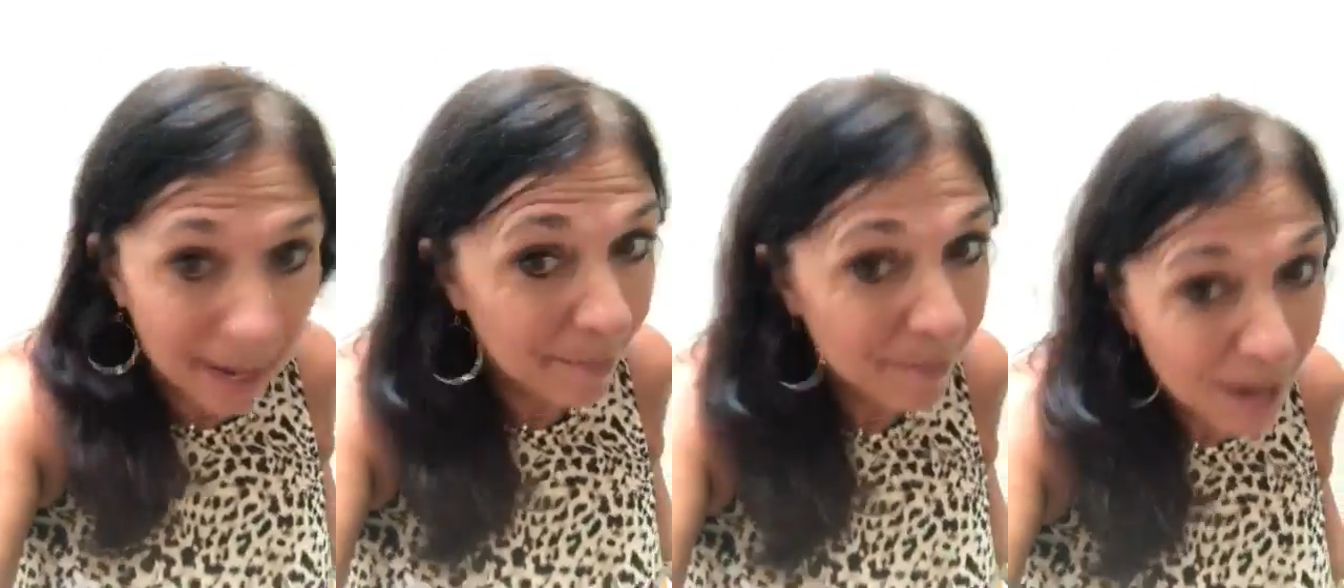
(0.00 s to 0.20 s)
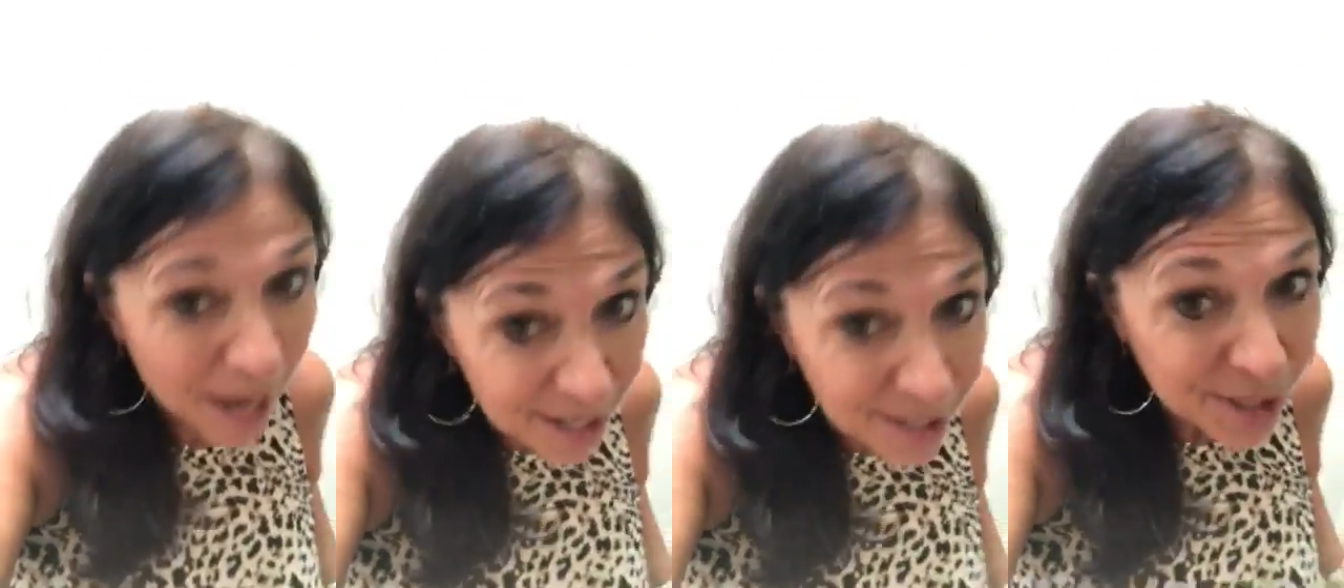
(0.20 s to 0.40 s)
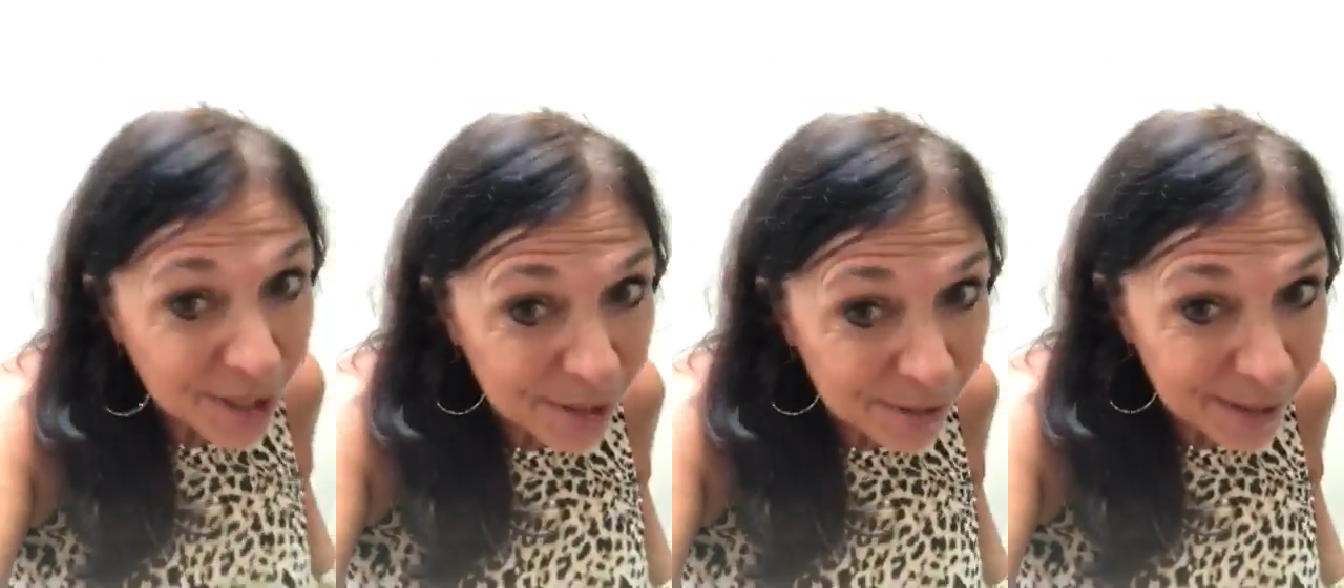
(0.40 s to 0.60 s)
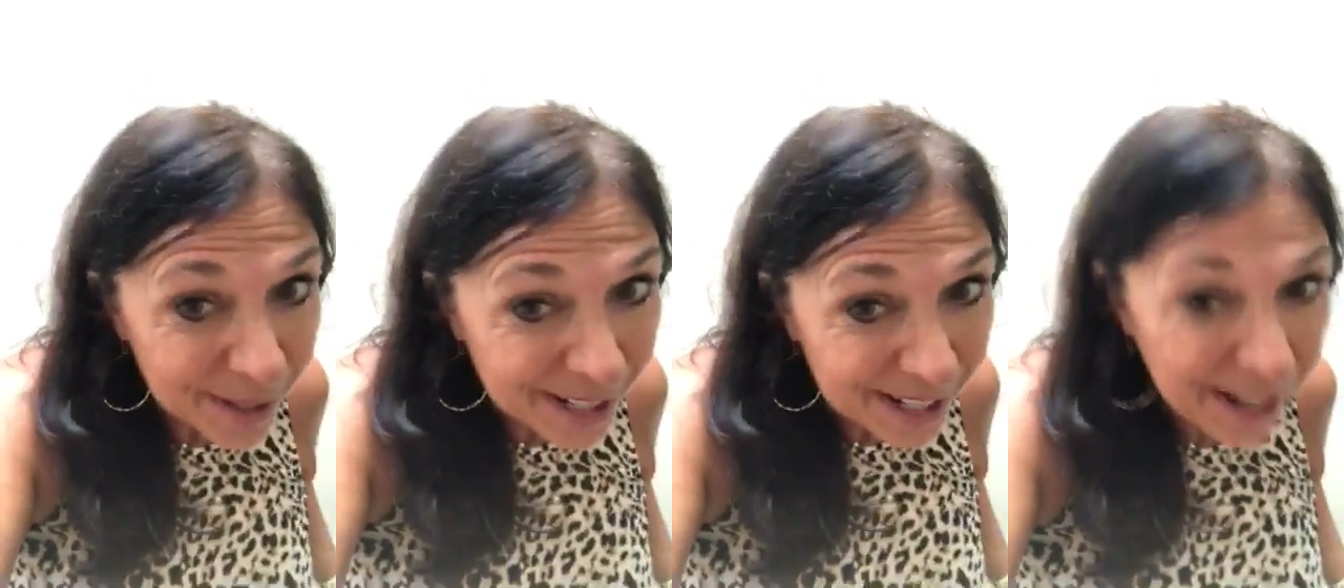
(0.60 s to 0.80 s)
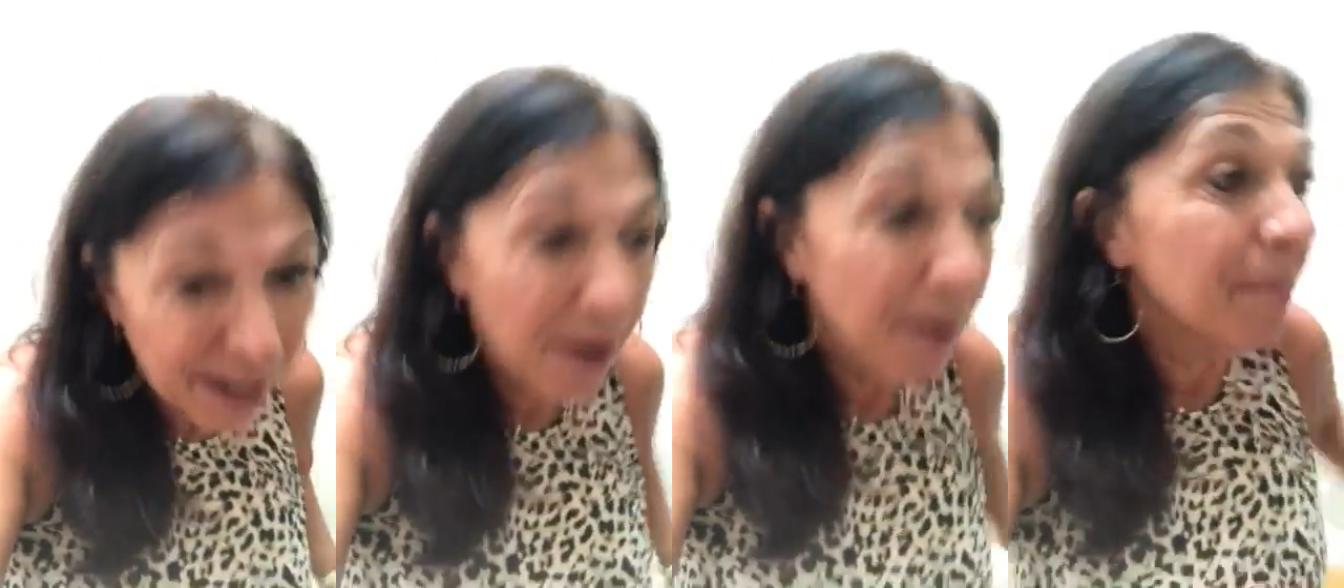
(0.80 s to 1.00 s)
I'm not sure
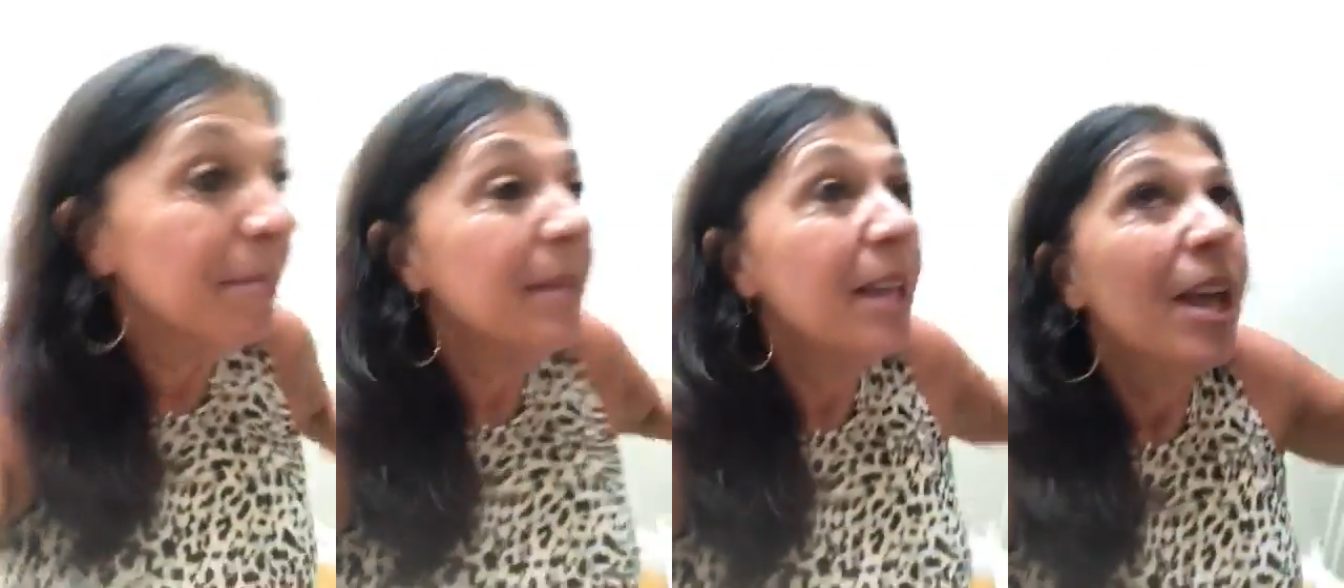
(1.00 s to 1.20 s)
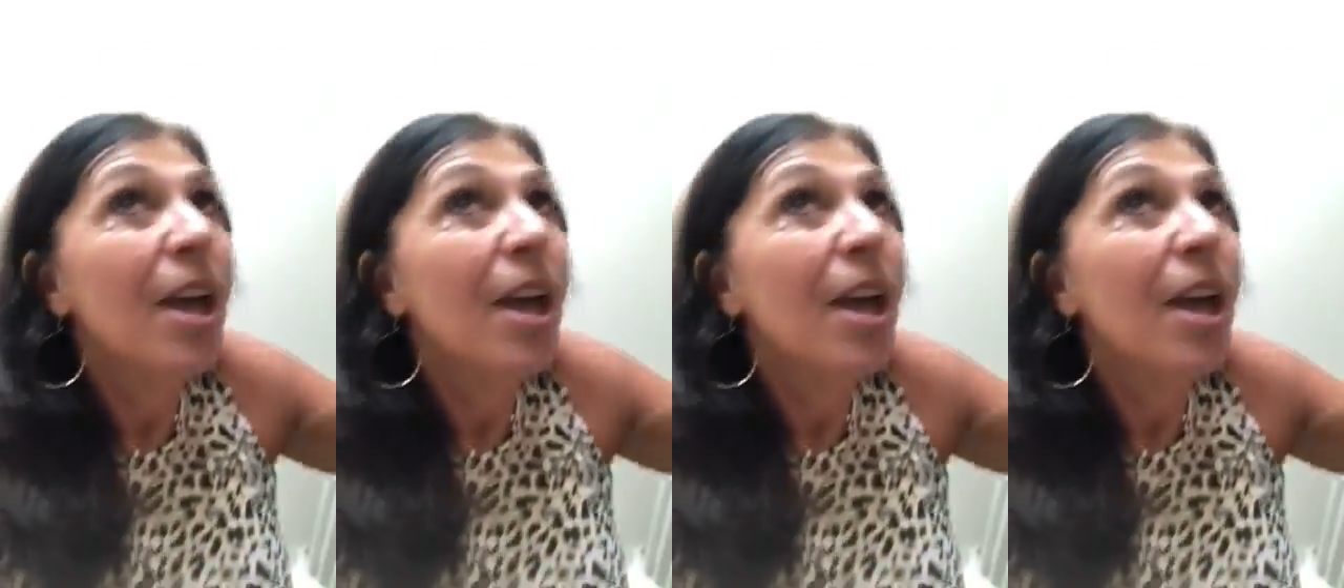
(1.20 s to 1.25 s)
where to go.